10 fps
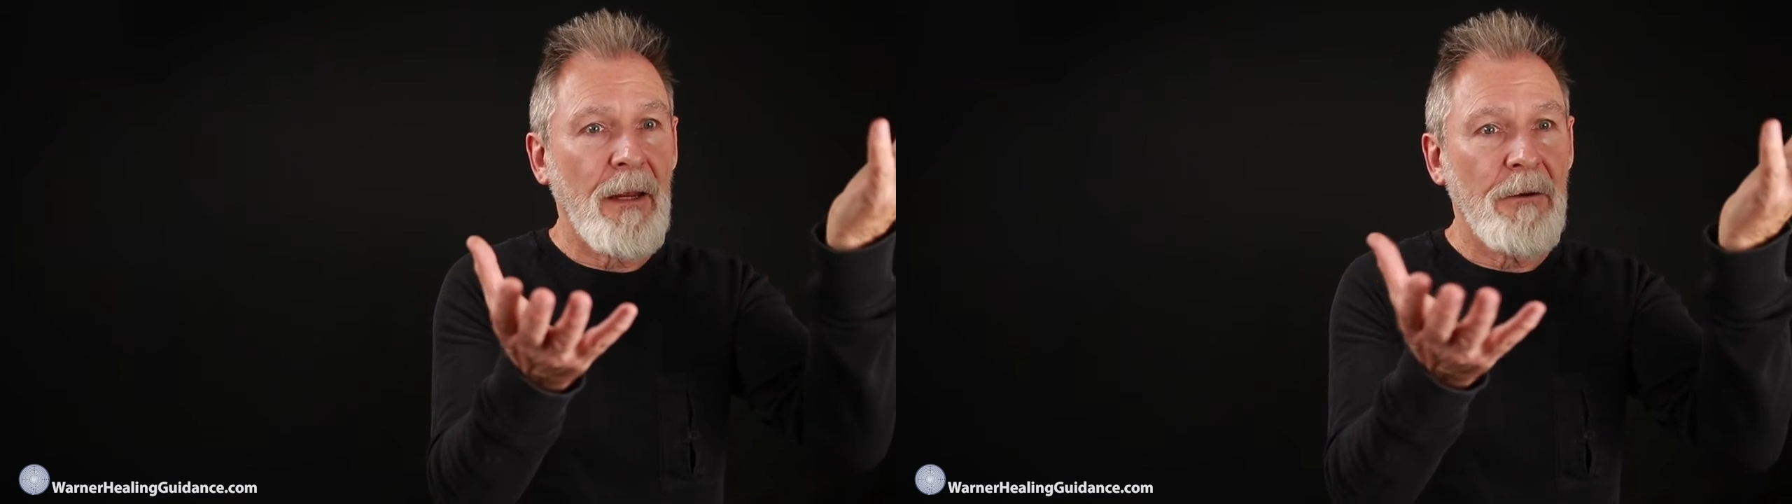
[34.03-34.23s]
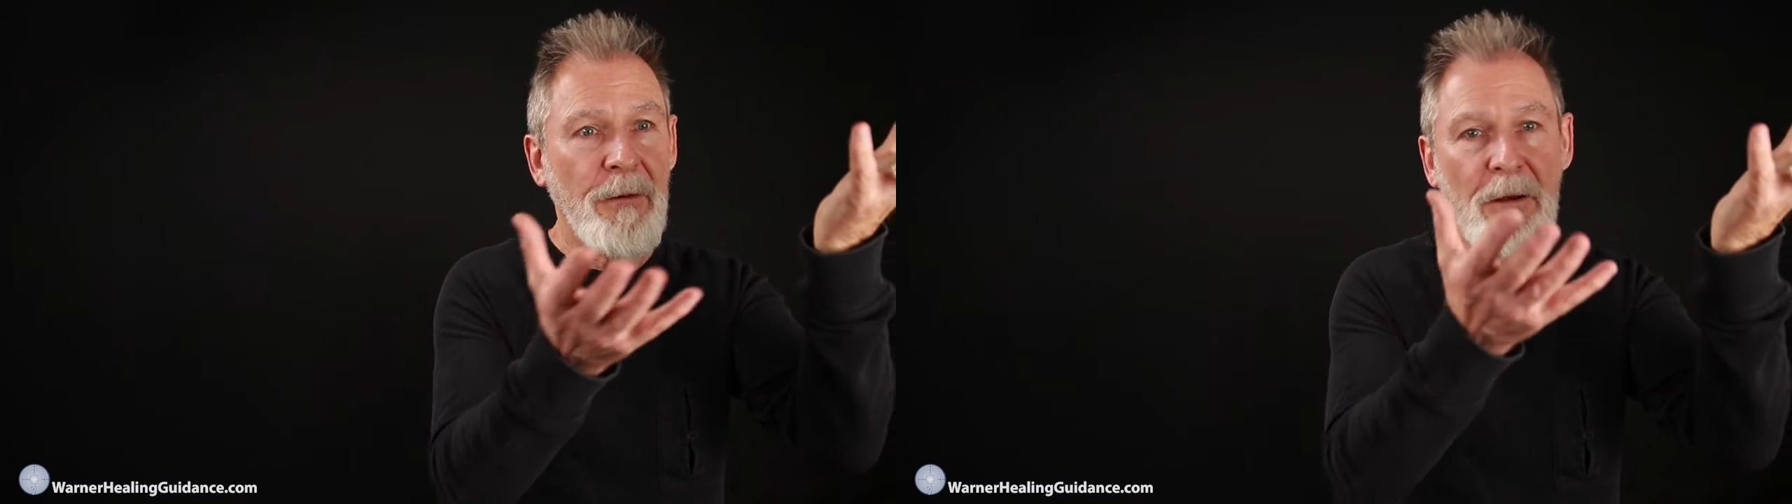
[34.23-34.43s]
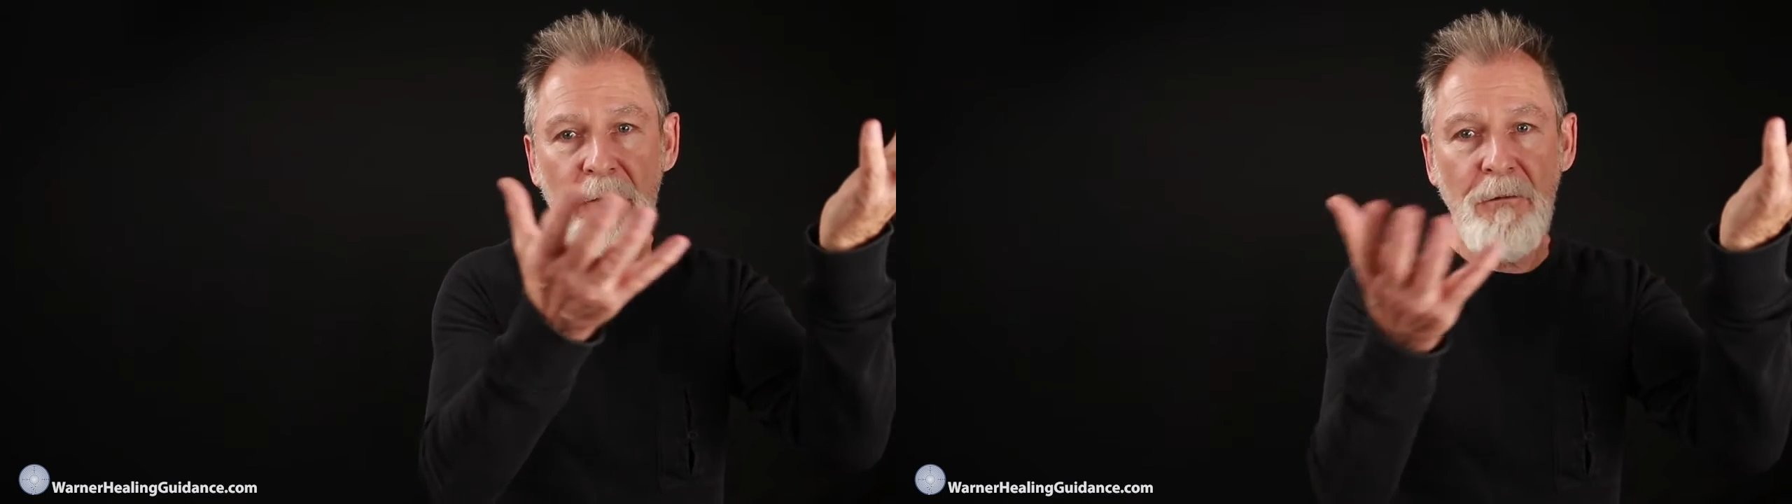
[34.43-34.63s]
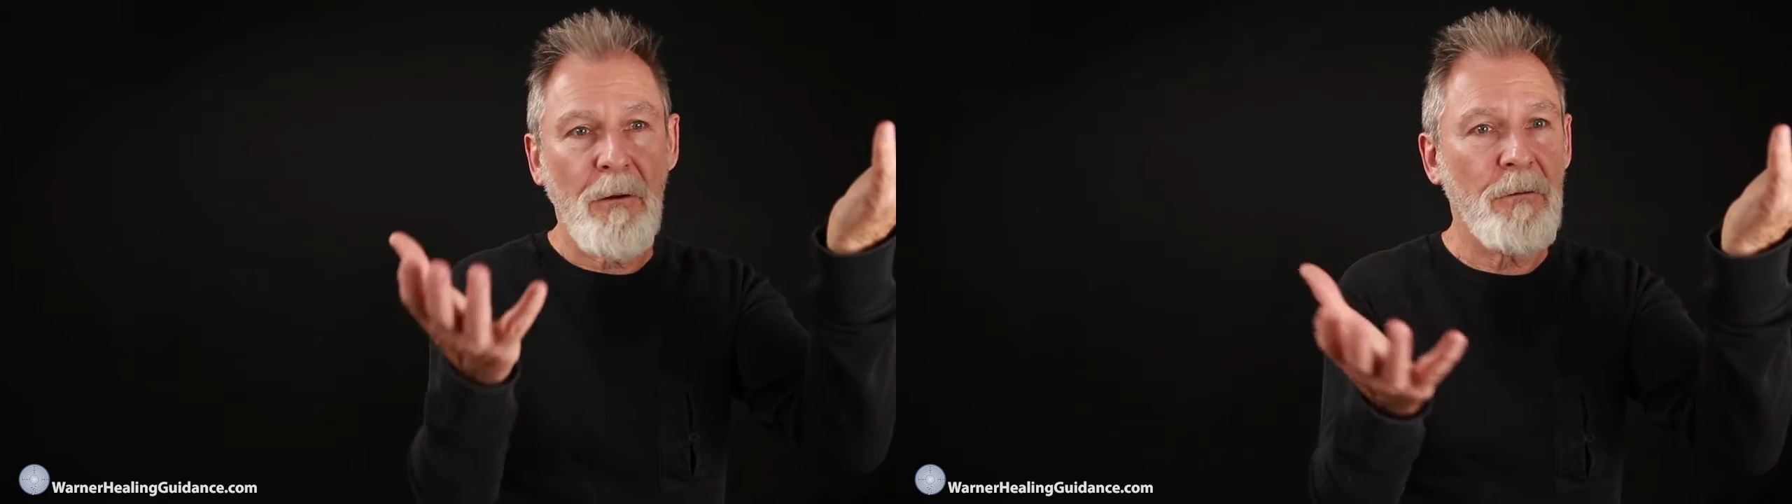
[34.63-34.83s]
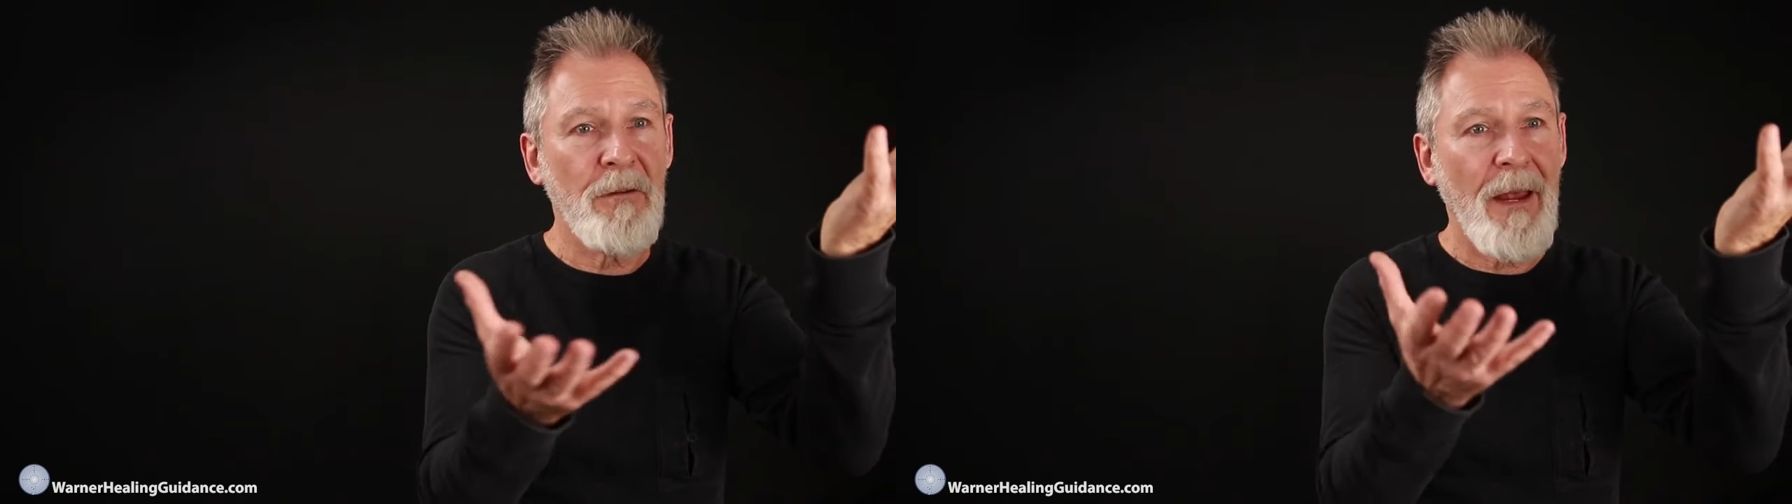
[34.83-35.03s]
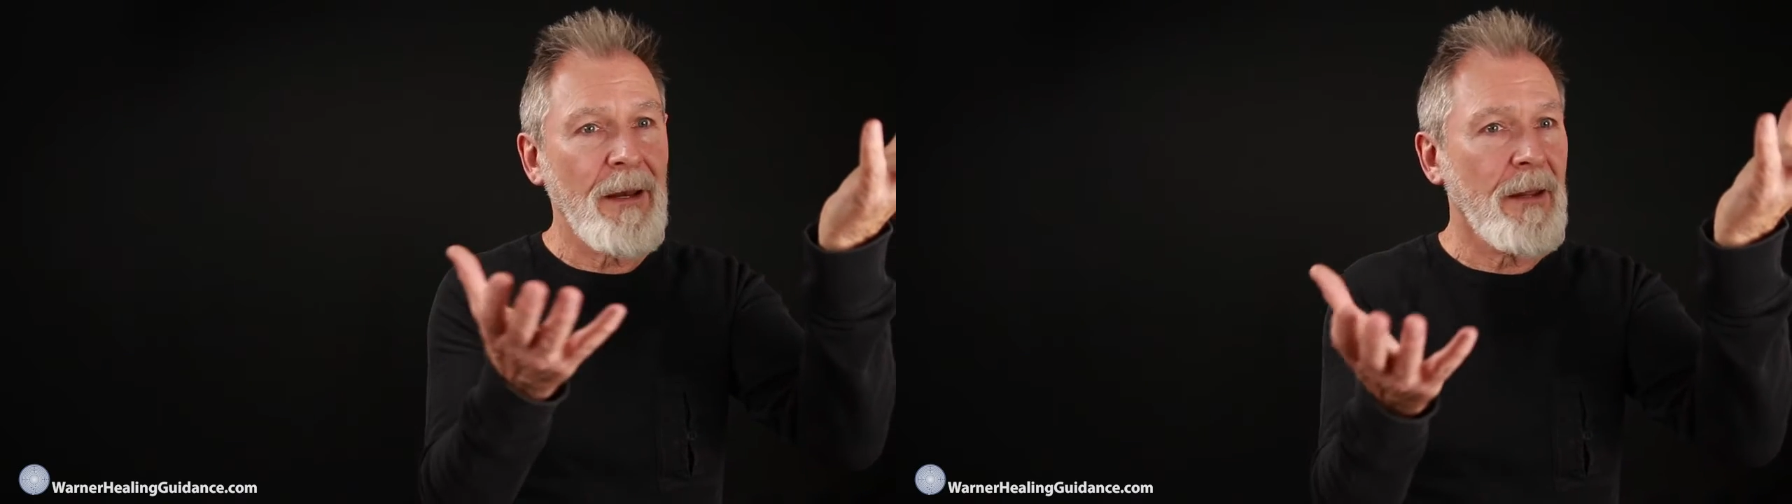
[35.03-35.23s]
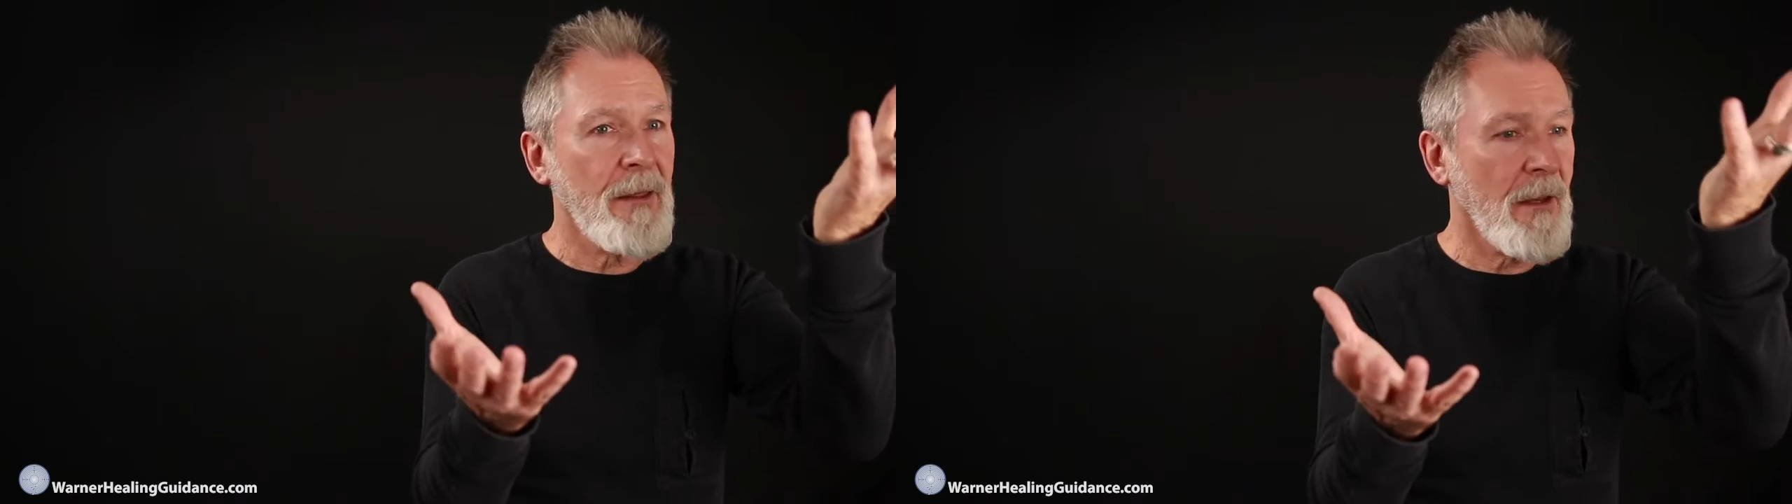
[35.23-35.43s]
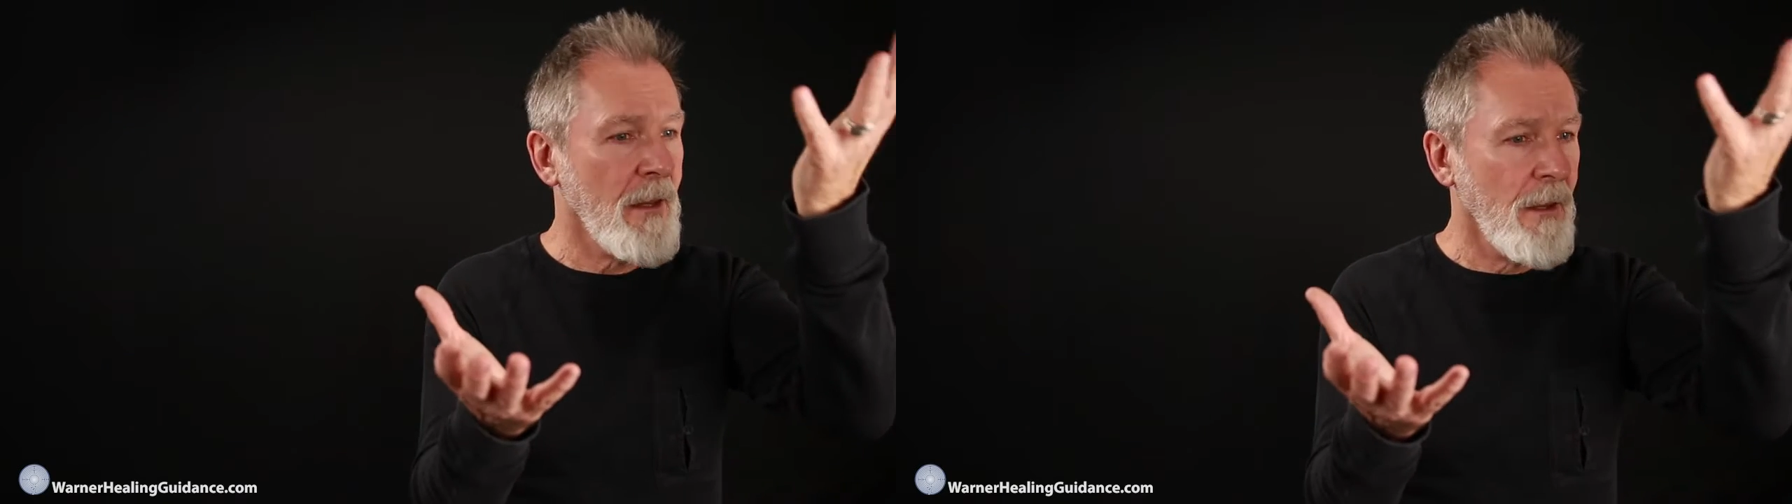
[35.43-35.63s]
And if I just don't say
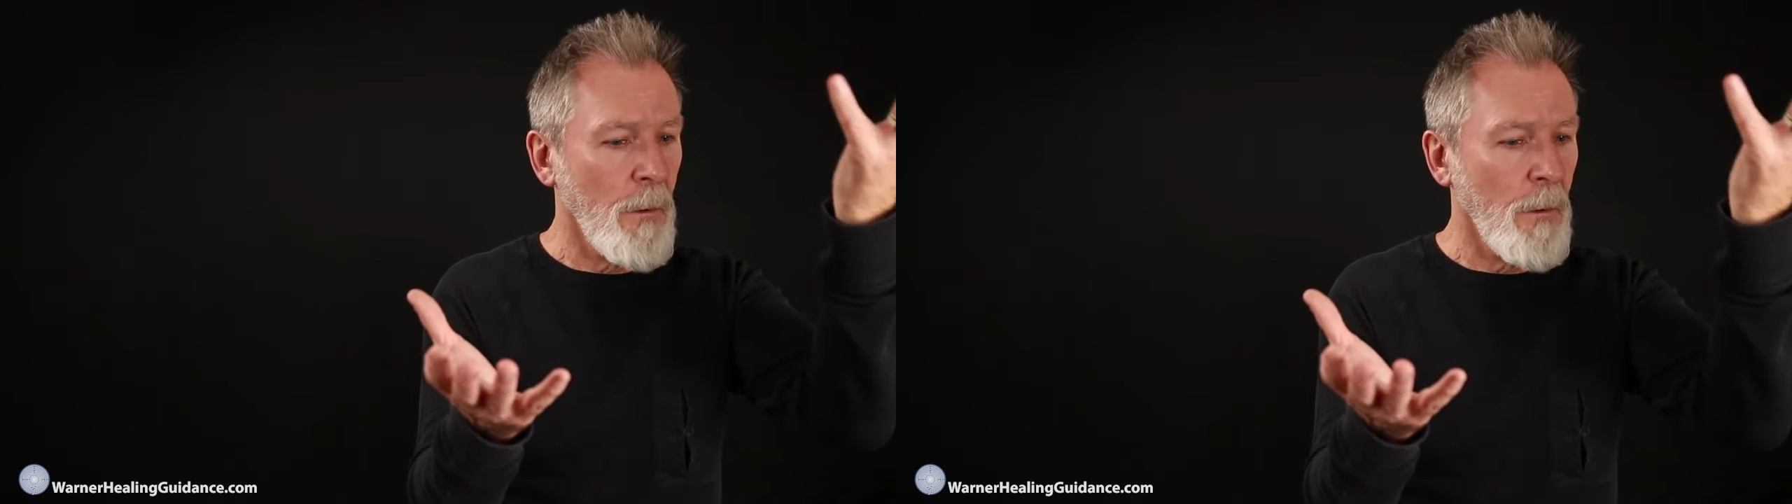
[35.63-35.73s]
anything,